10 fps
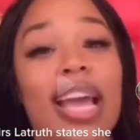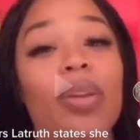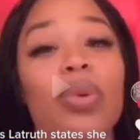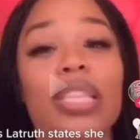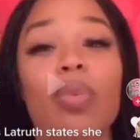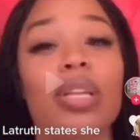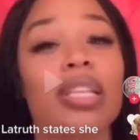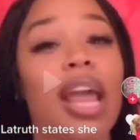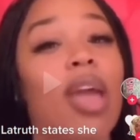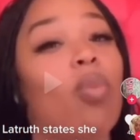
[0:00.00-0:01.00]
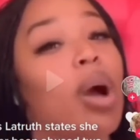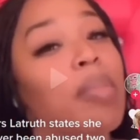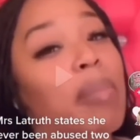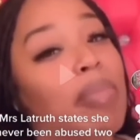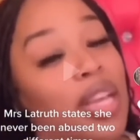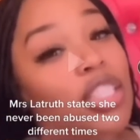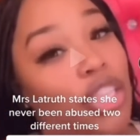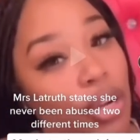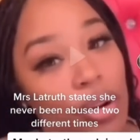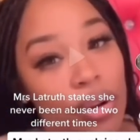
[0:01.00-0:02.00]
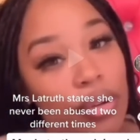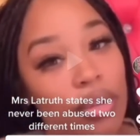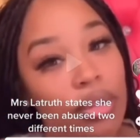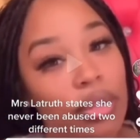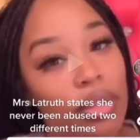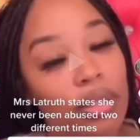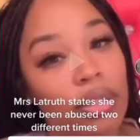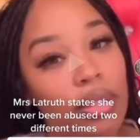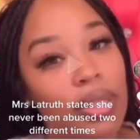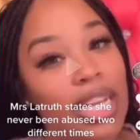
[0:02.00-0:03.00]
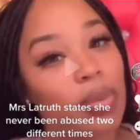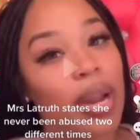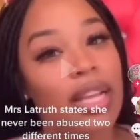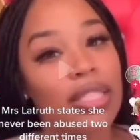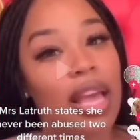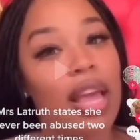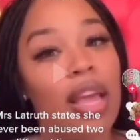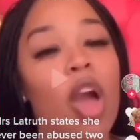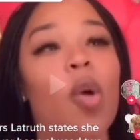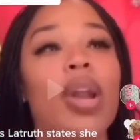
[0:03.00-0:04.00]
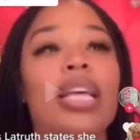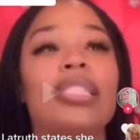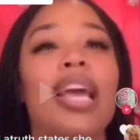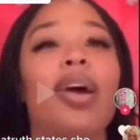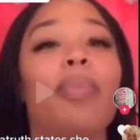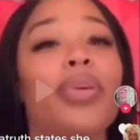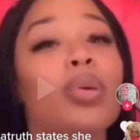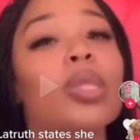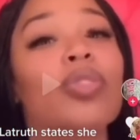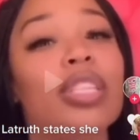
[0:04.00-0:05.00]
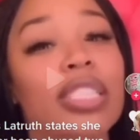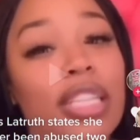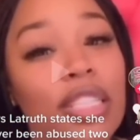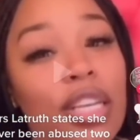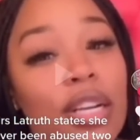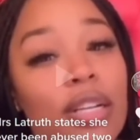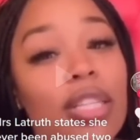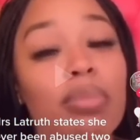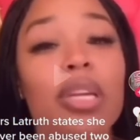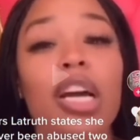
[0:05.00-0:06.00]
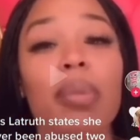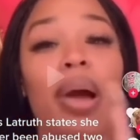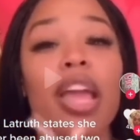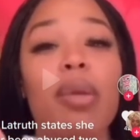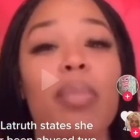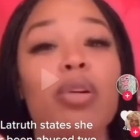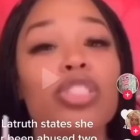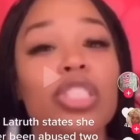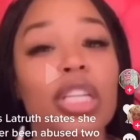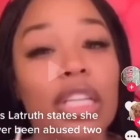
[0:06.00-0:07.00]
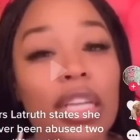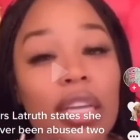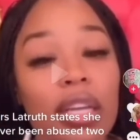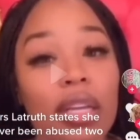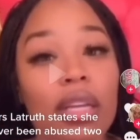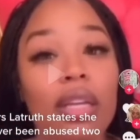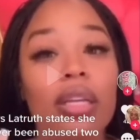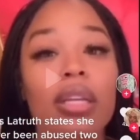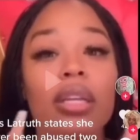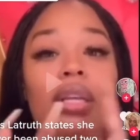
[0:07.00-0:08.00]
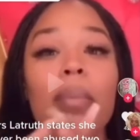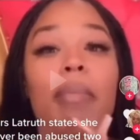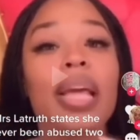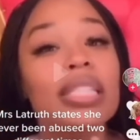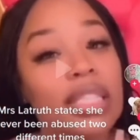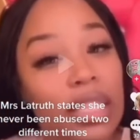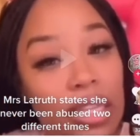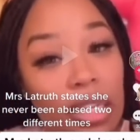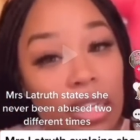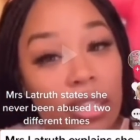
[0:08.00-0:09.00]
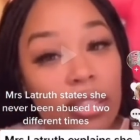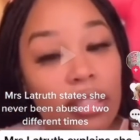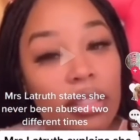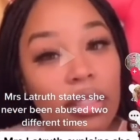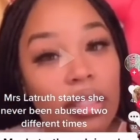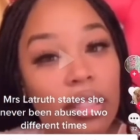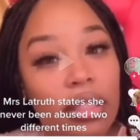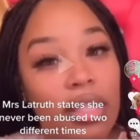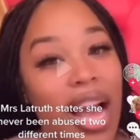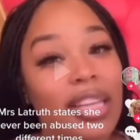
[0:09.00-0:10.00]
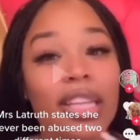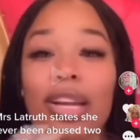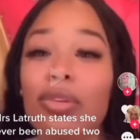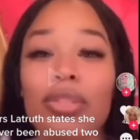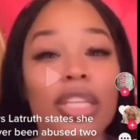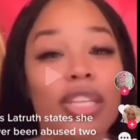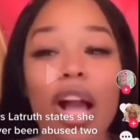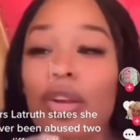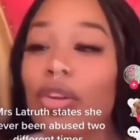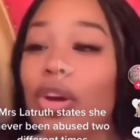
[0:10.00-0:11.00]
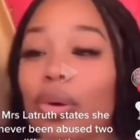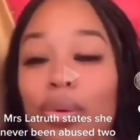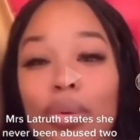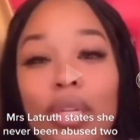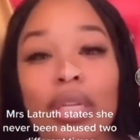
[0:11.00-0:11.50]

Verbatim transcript: never been abused to different times. That's what I said. When I said abuse for six years, I'm talking about emotionally, mentally. Y'all, I don't think y'all know